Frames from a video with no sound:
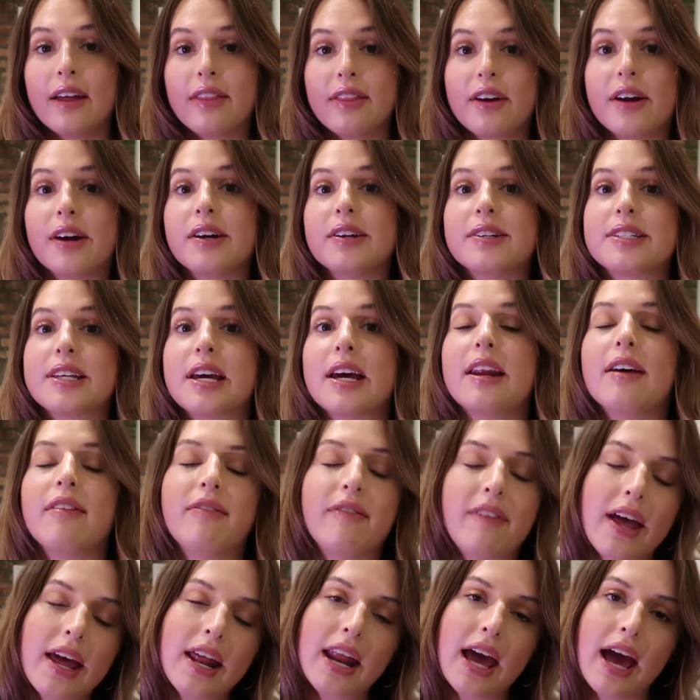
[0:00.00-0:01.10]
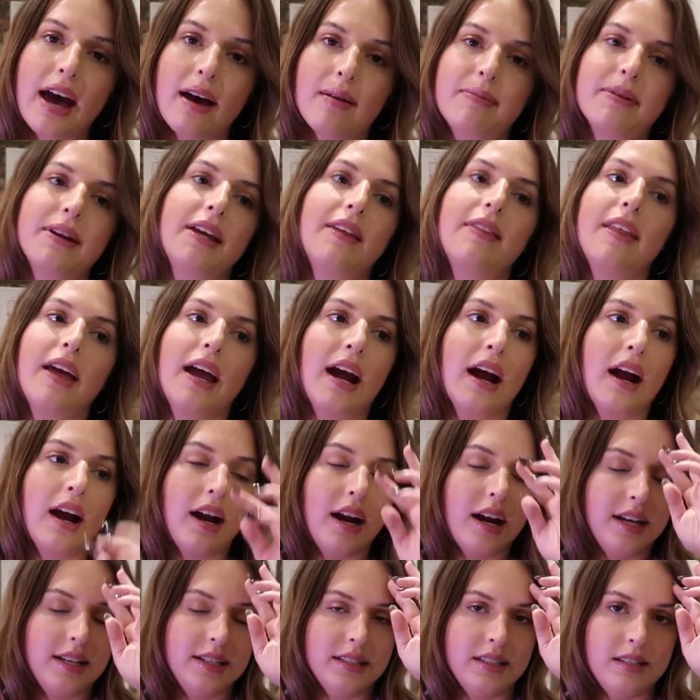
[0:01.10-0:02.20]
there is an event happening there
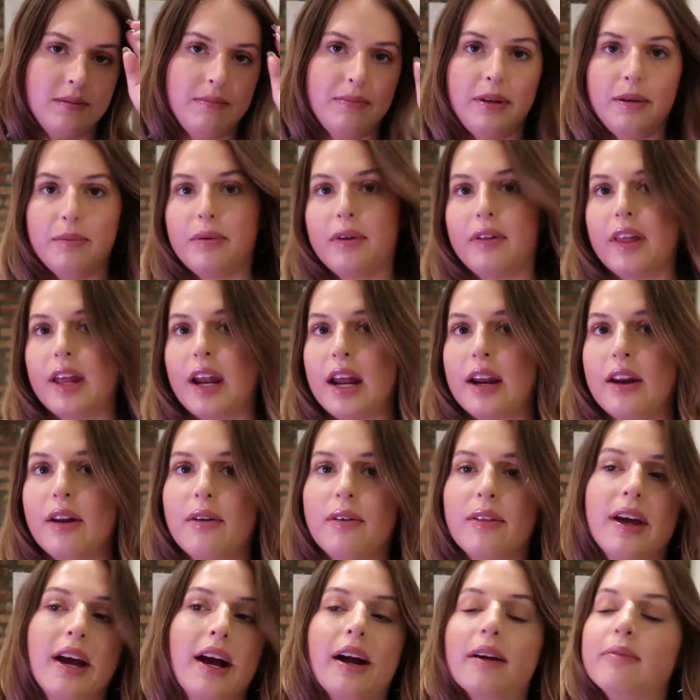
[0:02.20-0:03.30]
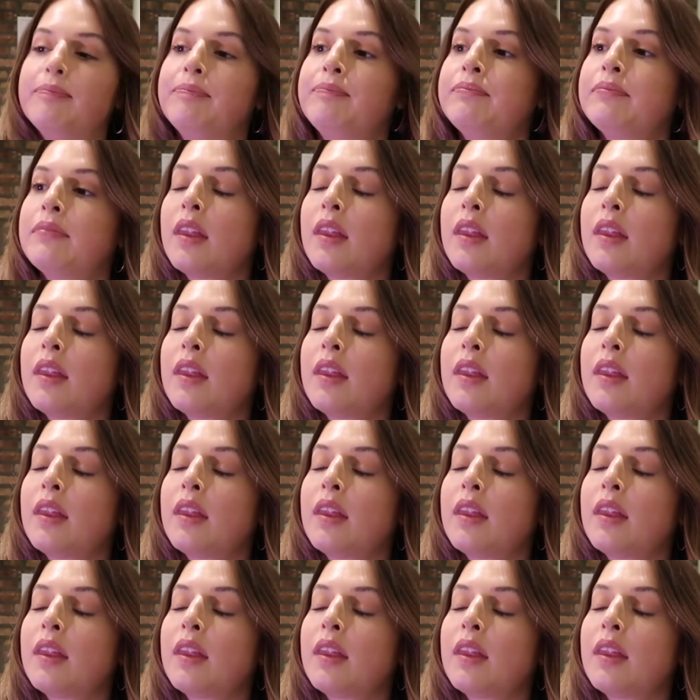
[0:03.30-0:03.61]
and some people that I know there.